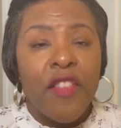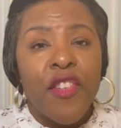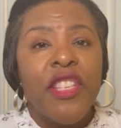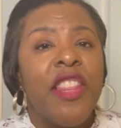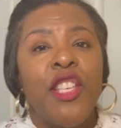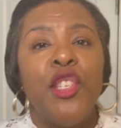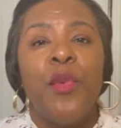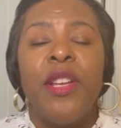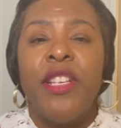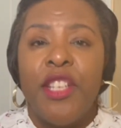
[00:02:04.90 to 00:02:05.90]
thing that you want
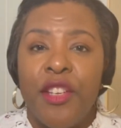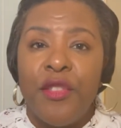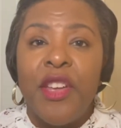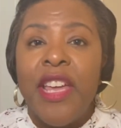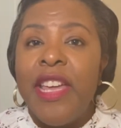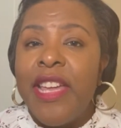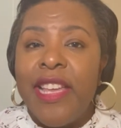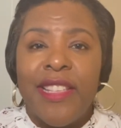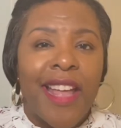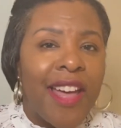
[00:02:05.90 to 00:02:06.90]
to do
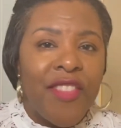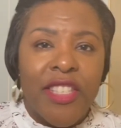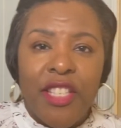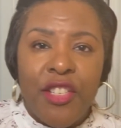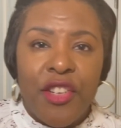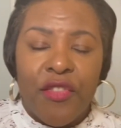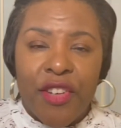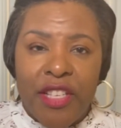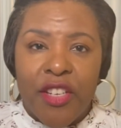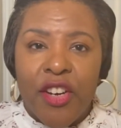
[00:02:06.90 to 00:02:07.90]
is obviously do your
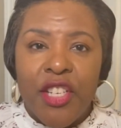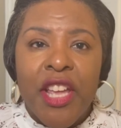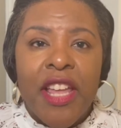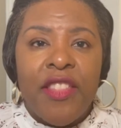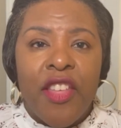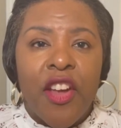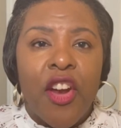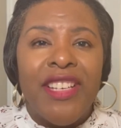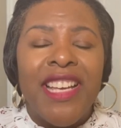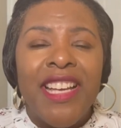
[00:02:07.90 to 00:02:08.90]
research. There are
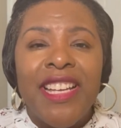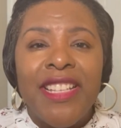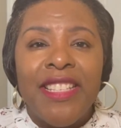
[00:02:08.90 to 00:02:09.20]
tons